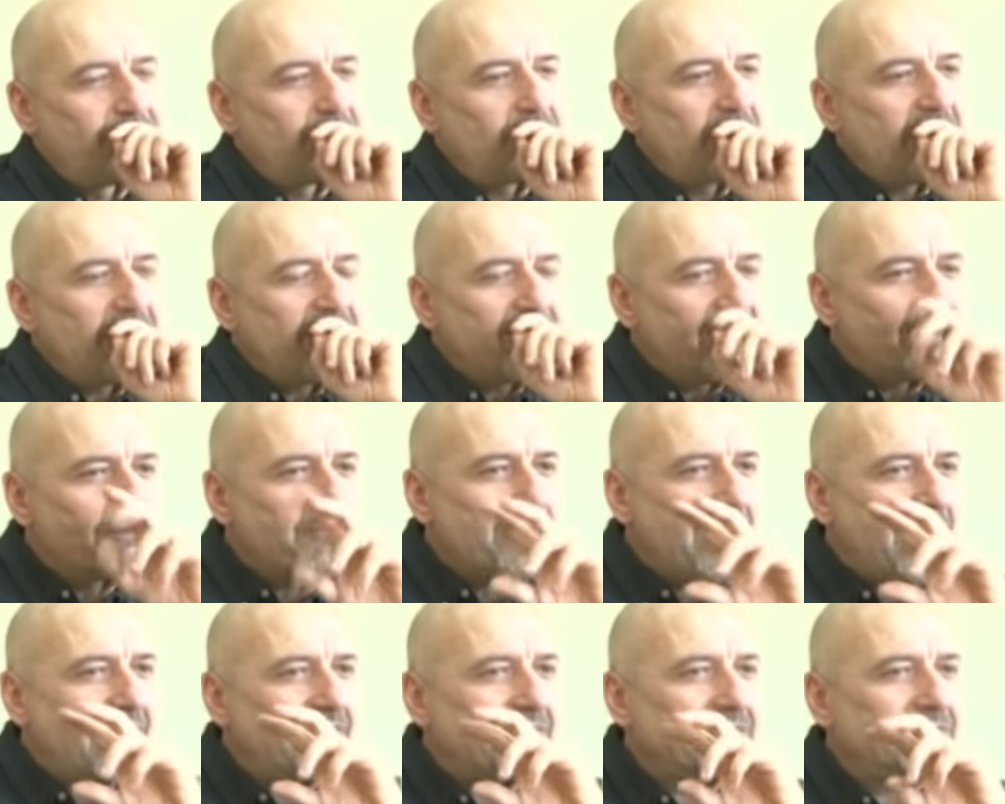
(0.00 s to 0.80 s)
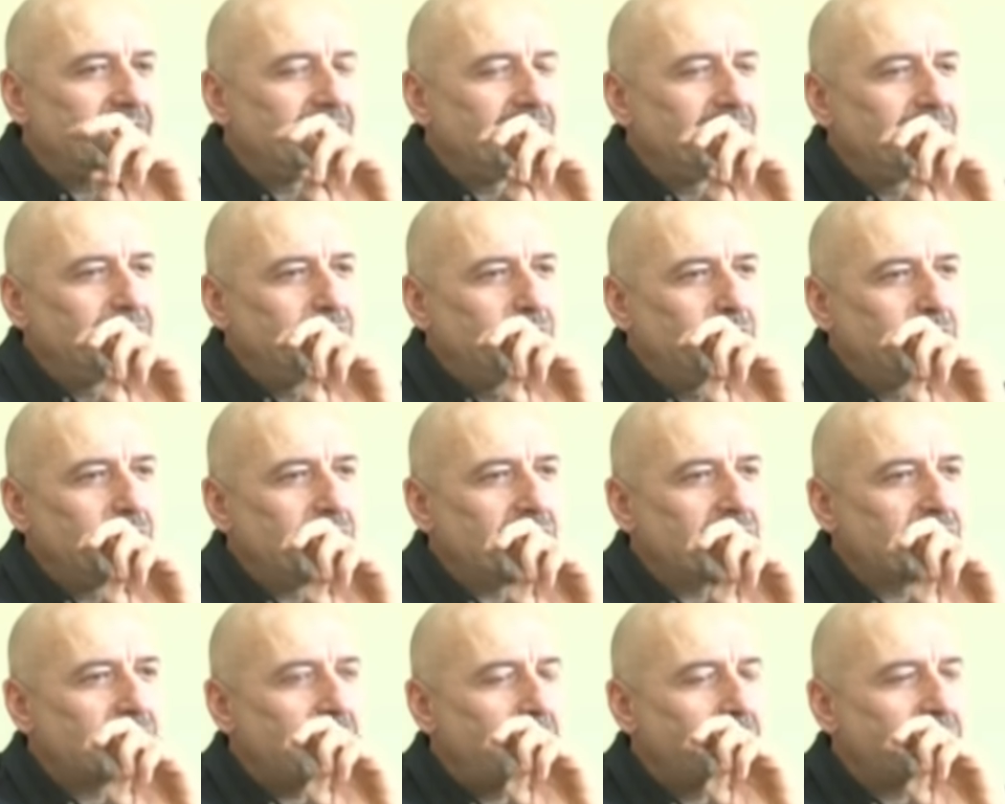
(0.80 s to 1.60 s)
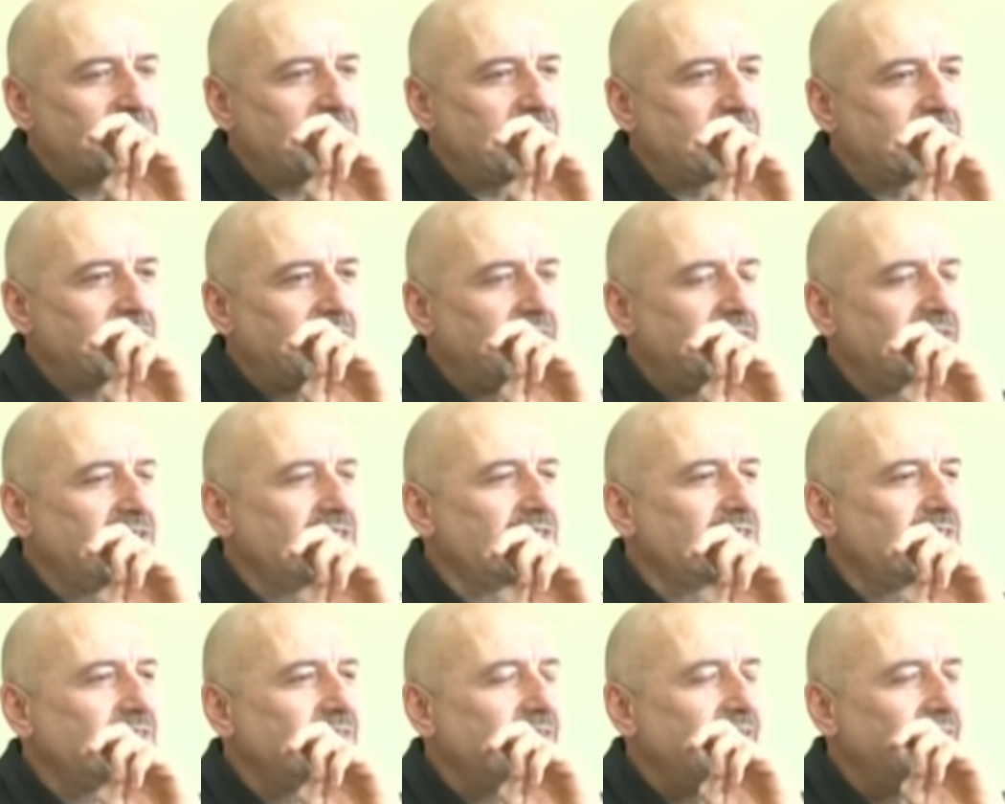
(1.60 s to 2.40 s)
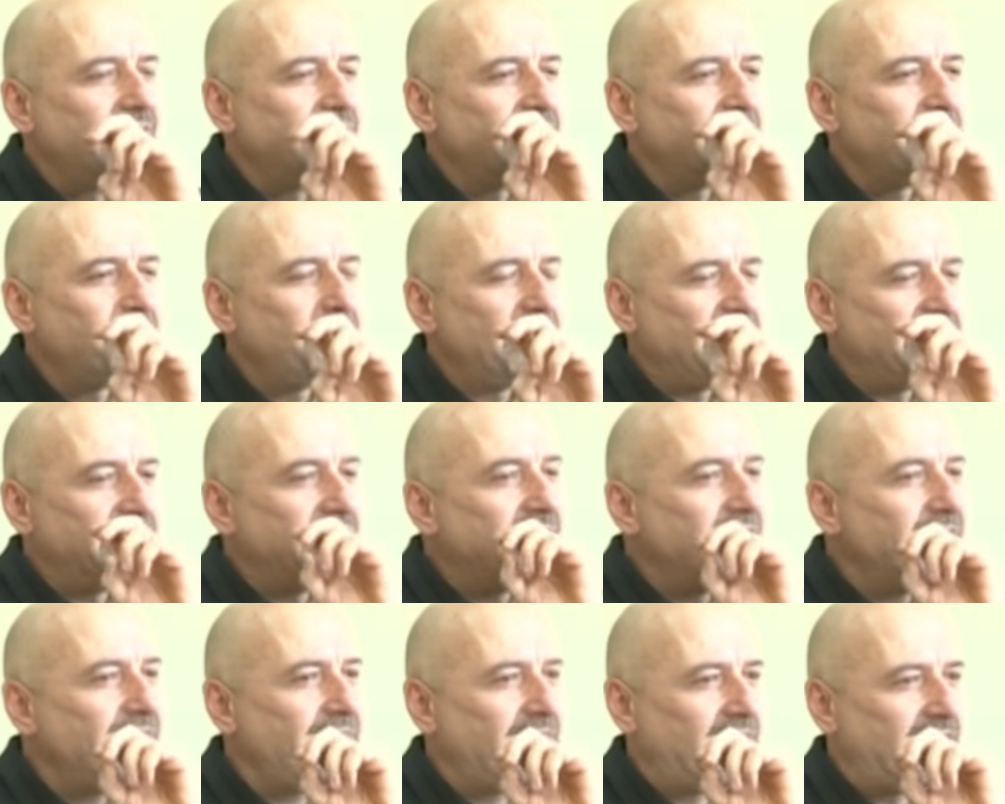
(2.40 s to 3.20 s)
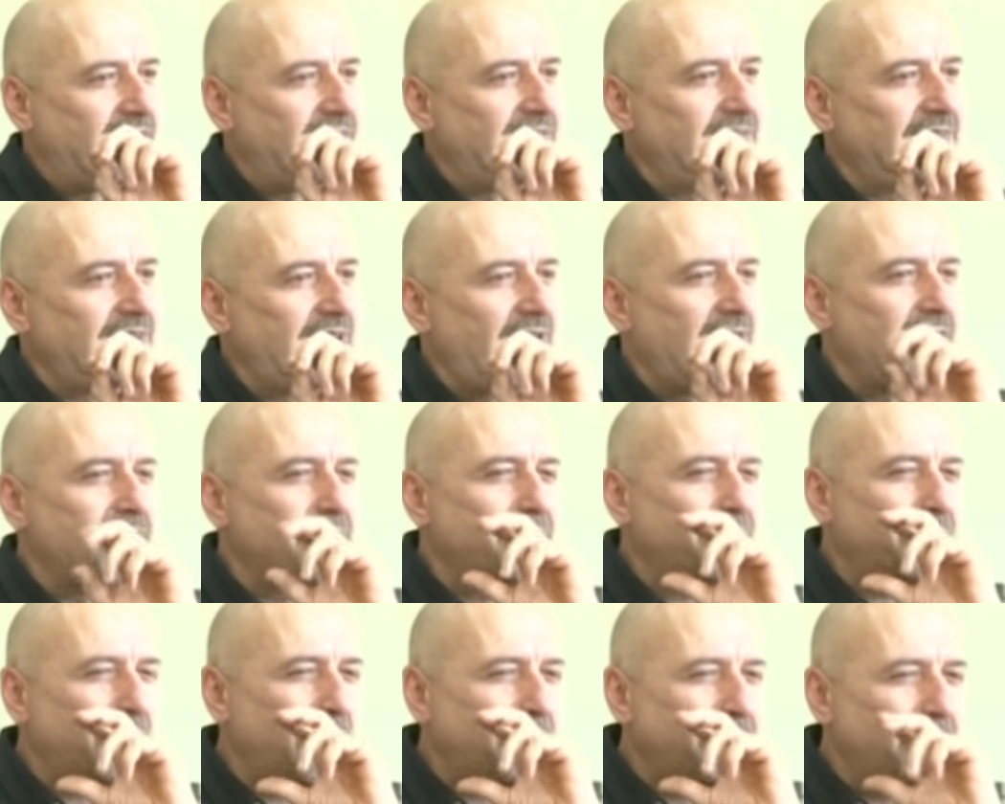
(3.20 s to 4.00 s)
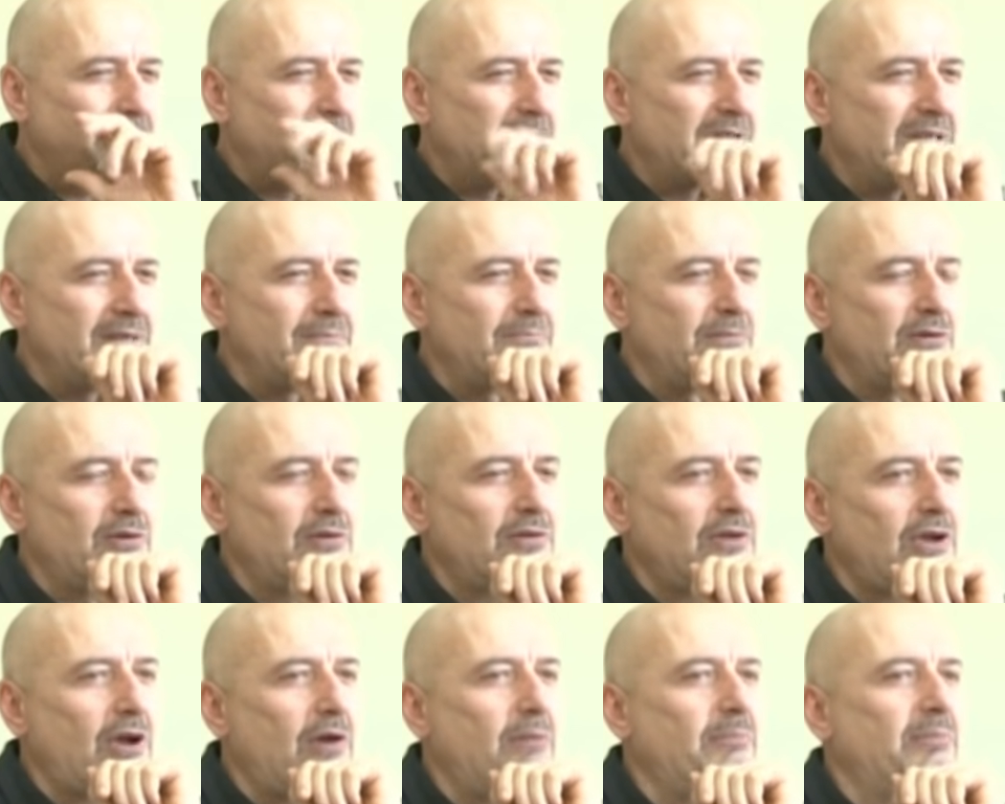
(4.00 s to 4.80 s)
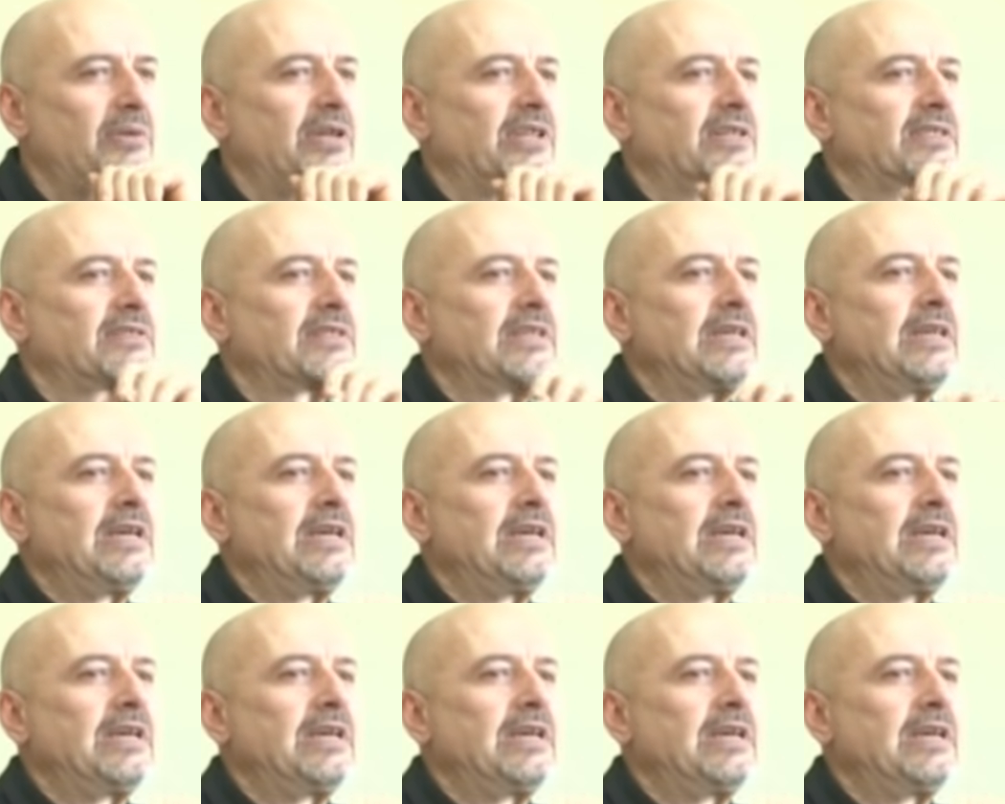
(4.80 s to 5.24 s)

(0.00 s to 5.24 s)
Here we are doing something that is a little bit different and probably more complex,